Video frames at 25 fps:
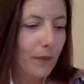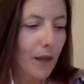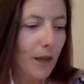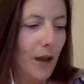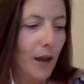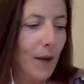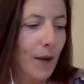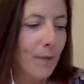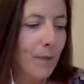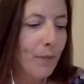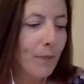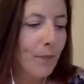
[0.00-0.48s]

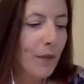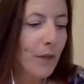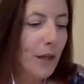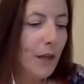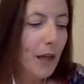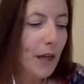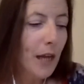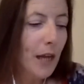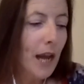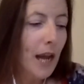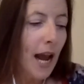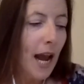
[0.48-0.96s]

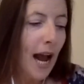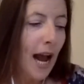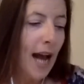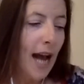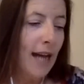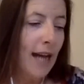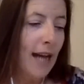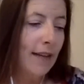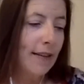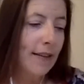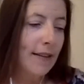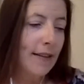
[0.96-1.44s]

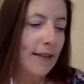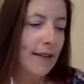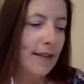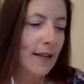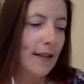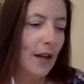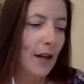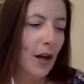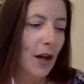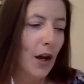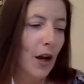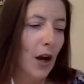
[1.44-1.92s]
And
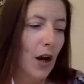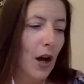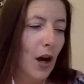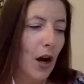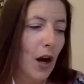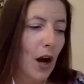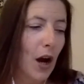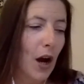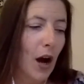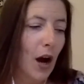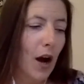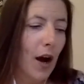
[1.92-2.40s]

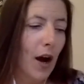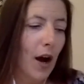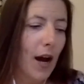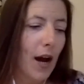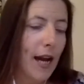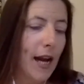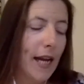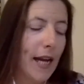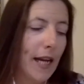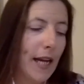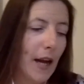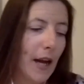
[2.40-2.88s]

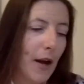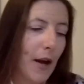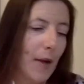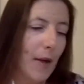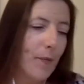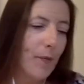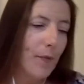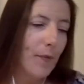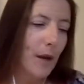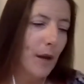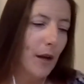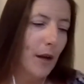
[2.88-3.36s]
I
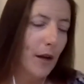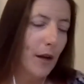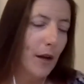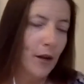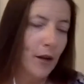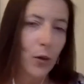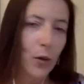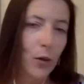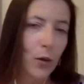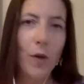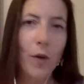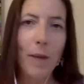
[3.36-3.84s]

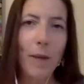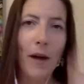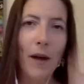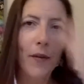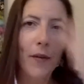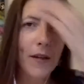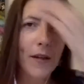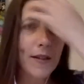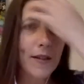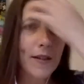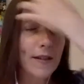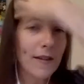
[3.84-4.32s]
talk
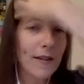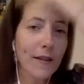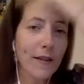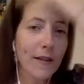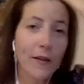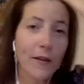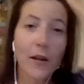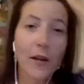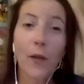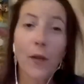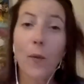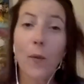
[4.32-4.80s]
about this. This is
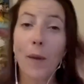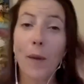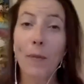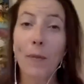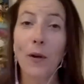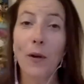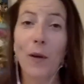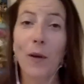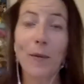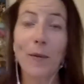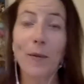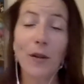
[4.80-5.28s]
another
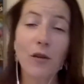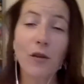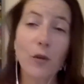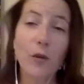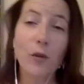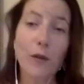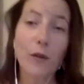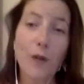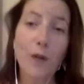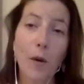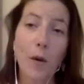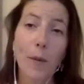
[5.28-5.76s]
webinar I'm going to
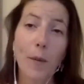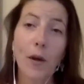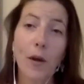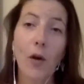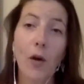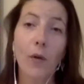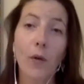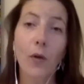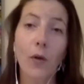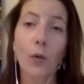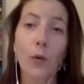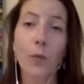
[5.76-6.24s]
do a topic
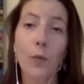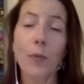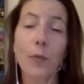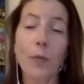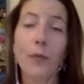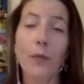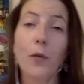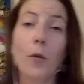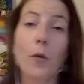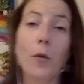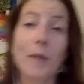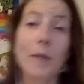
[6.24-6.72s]
on, called
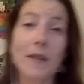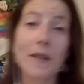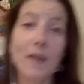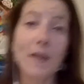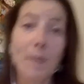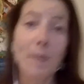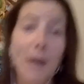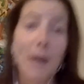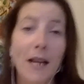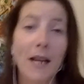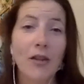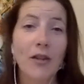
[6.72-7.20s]
Performance
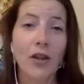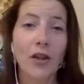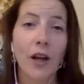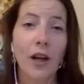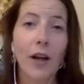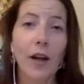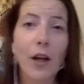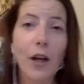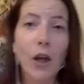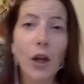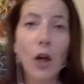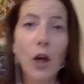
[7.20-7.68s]
to
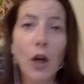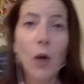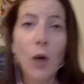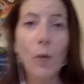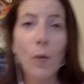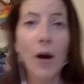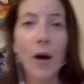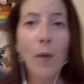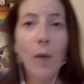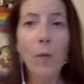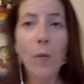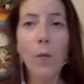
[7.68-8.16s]
Pleasure,
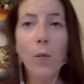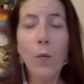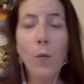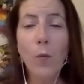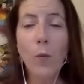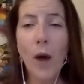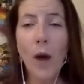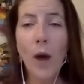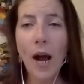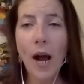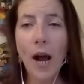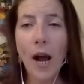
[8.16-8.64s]
where
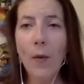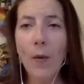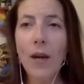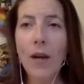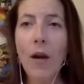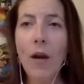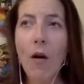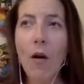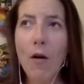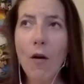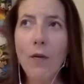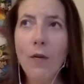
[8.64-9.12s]

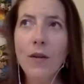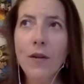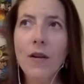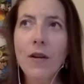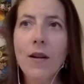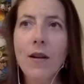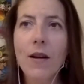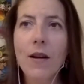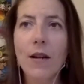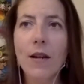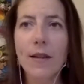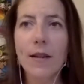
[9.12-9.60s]
we
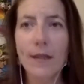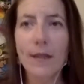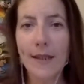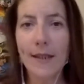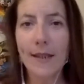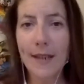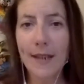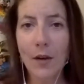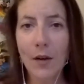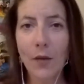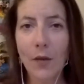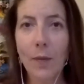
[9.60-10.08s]
often learn to
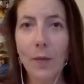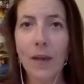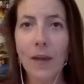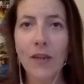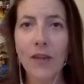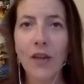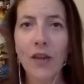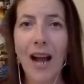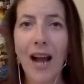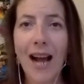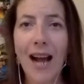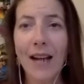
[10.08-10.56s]

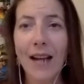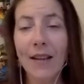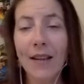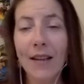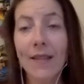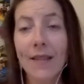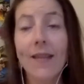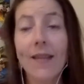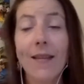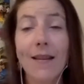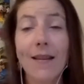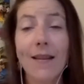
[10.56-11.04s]
self-pleasure
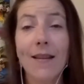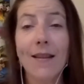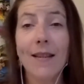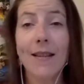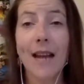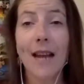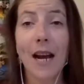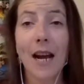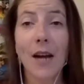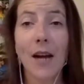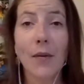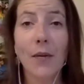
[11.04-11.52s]
and to learn
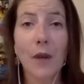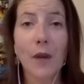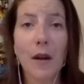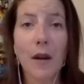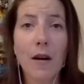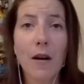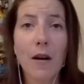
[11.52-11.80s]
to have